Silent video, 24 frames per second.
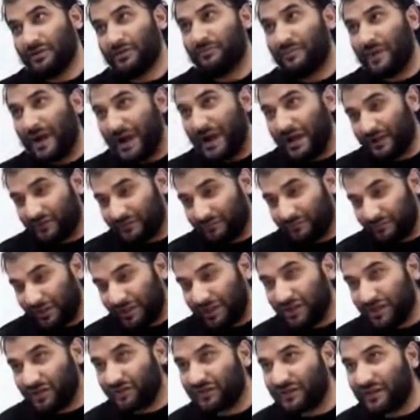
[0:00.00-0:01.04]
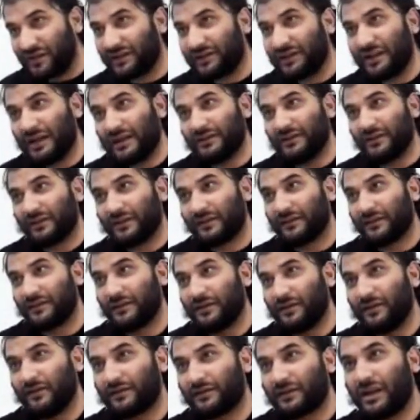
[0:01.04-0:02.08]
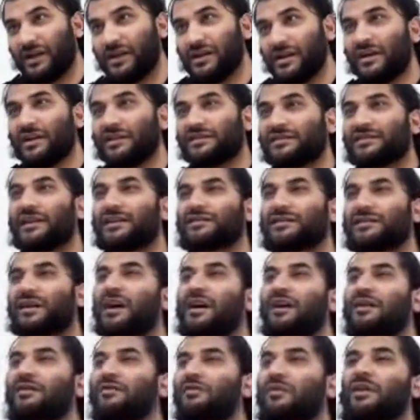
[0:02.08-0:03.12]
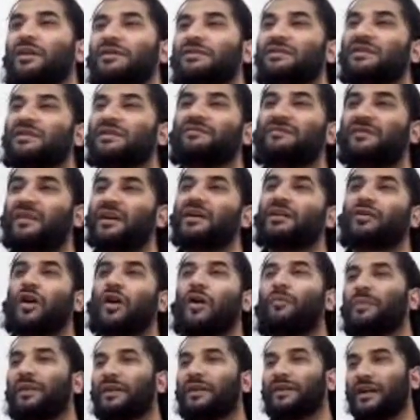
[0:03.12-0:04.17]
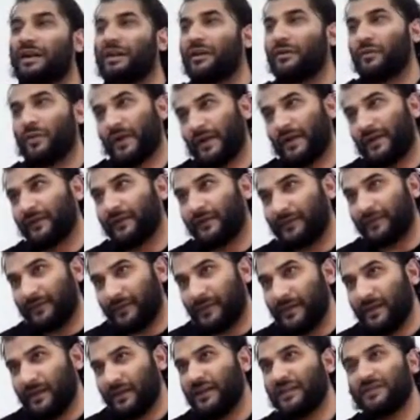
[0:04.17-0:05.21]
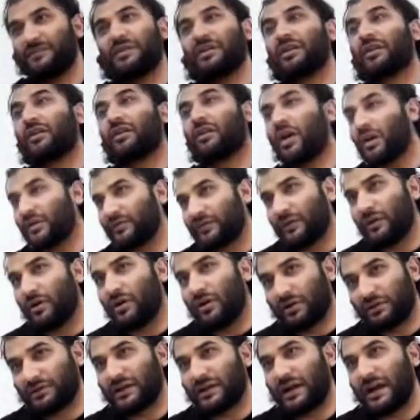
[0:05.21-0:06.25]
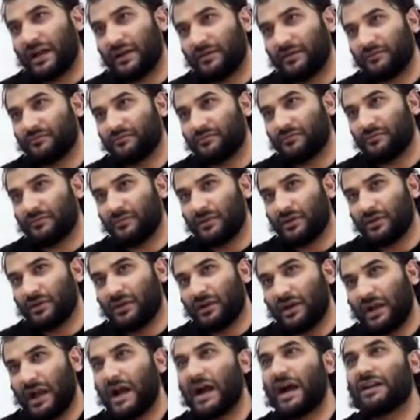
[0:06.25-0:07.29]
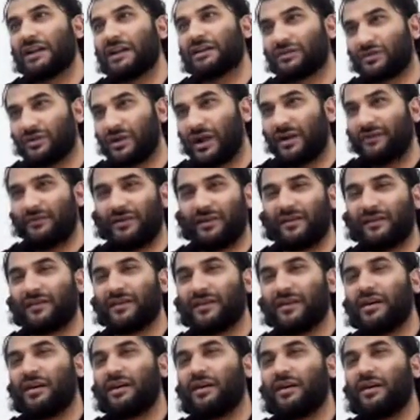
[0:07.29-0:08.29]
by making you think like this. Okay? Shaitan works in very complicated ways. He's been around for a long time. And so have his